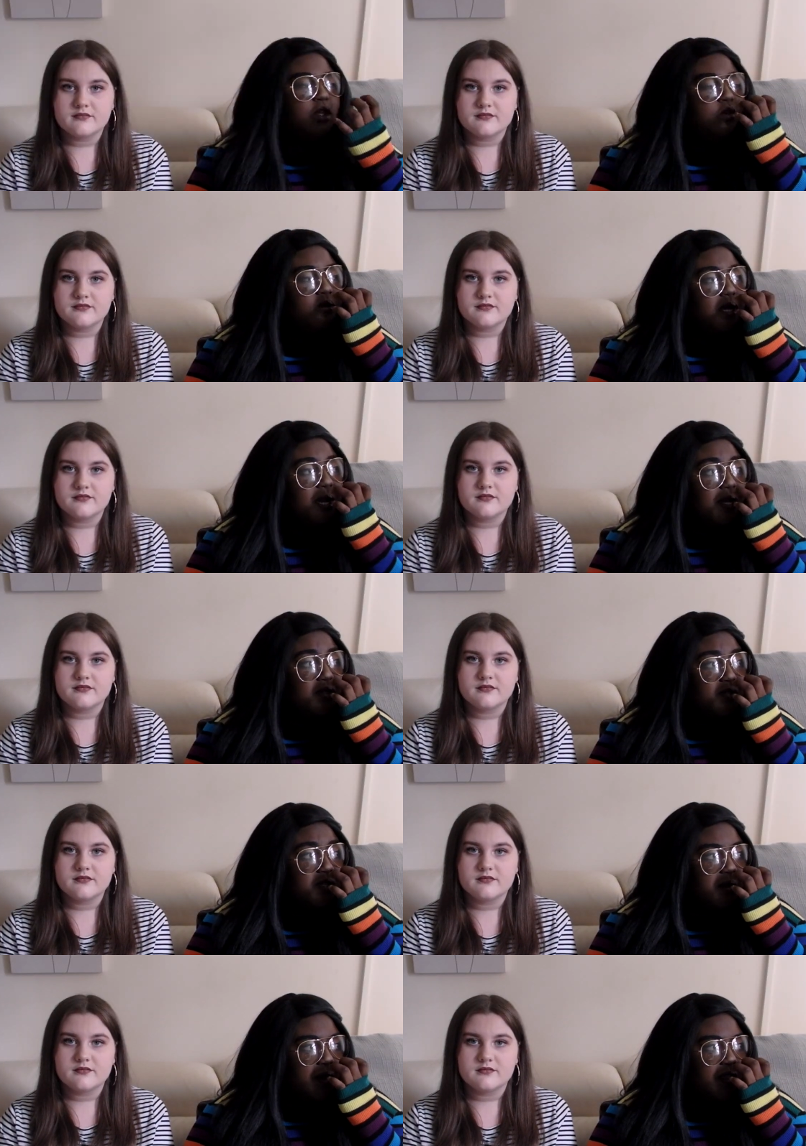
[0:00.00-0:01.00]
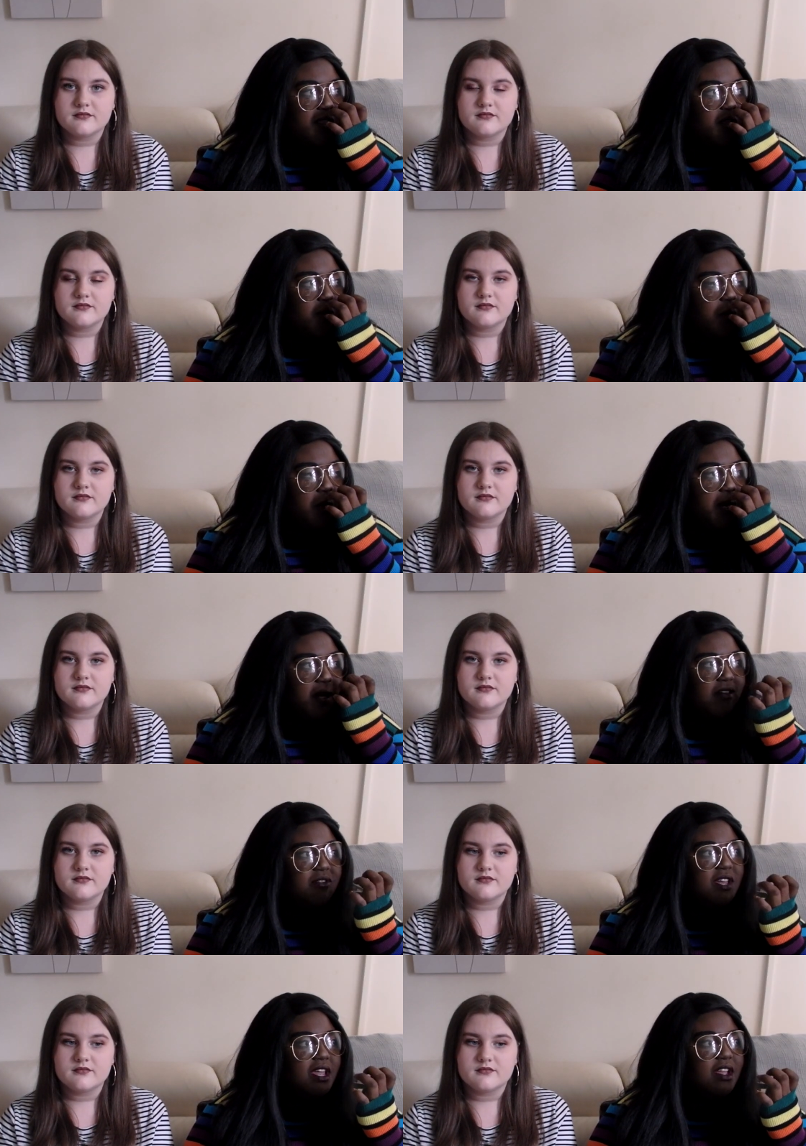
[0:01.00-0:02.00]
Speaker 1: You can literally do anything you want, and
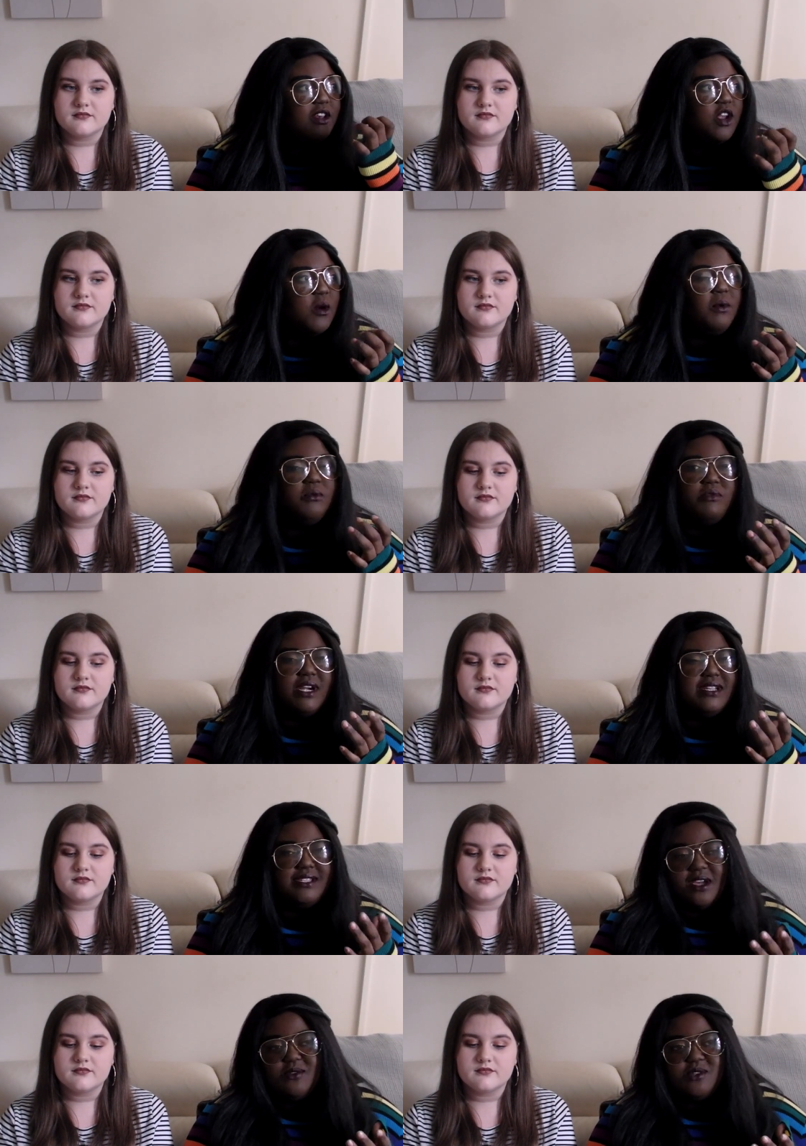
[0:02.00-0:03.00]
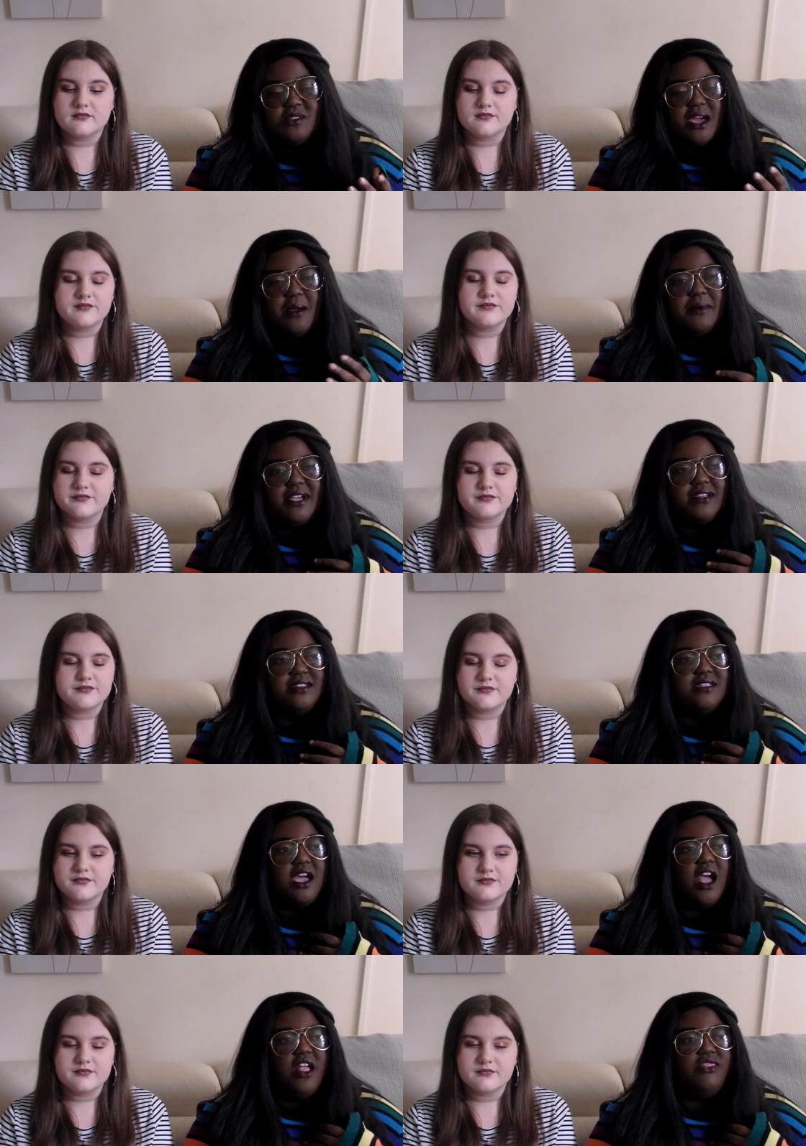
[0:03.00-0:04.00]
I feel like no one really tells you that
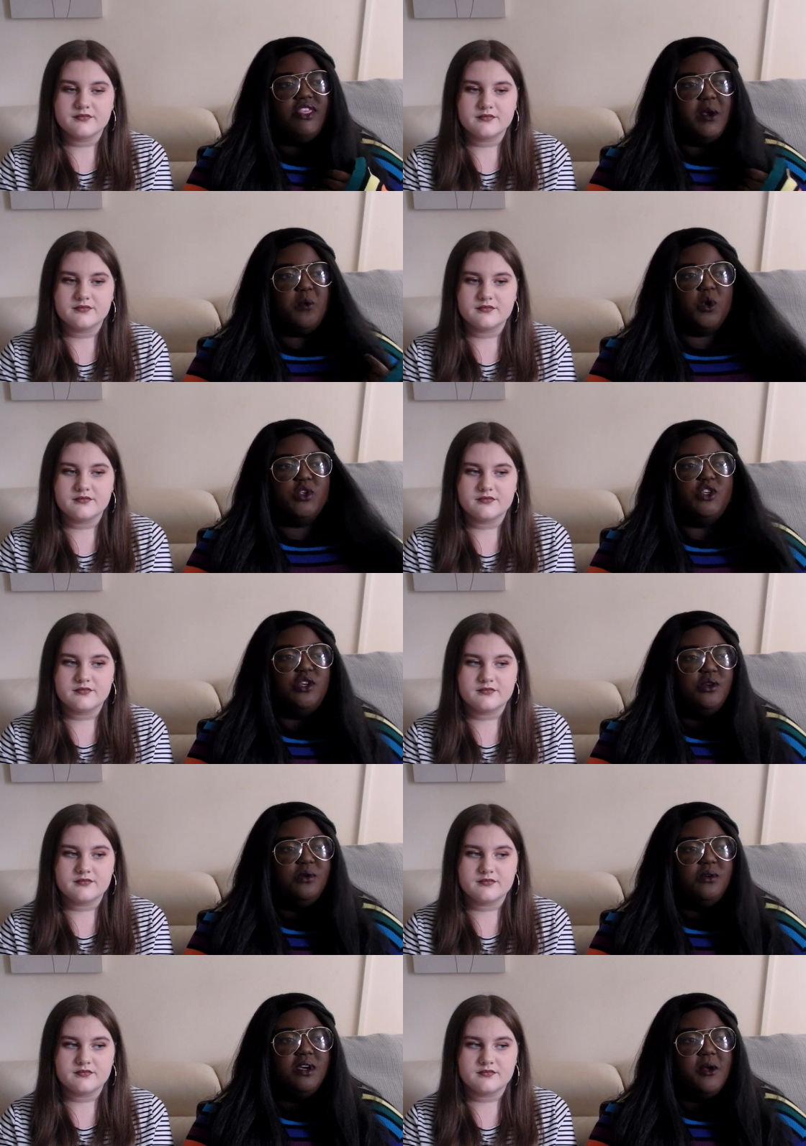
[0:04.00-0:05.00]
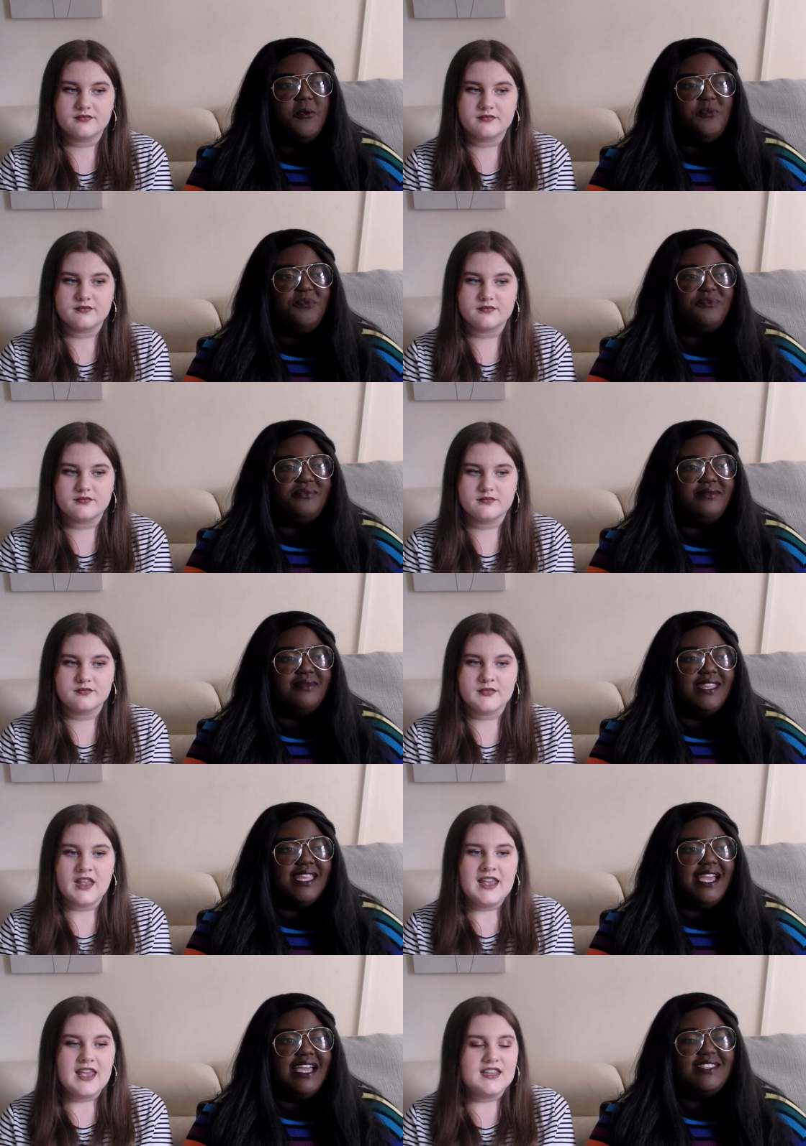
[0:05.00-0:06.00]
because they want you.
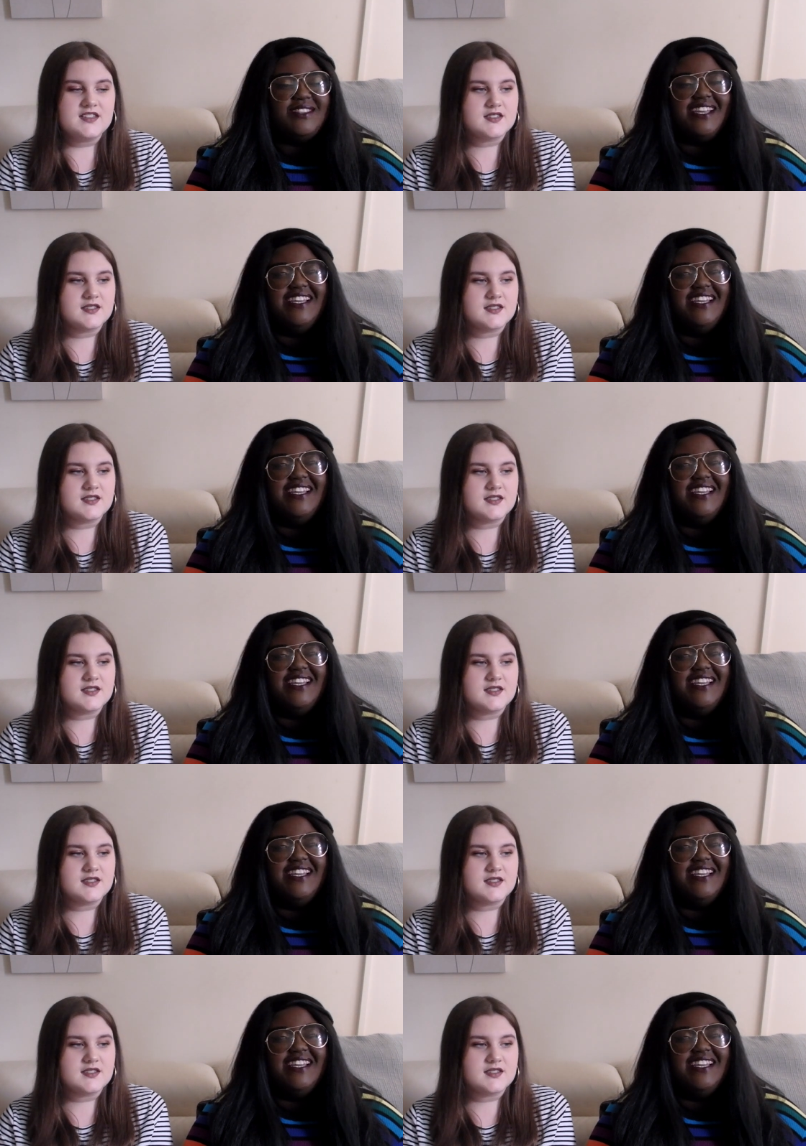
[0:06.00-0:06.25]
It's,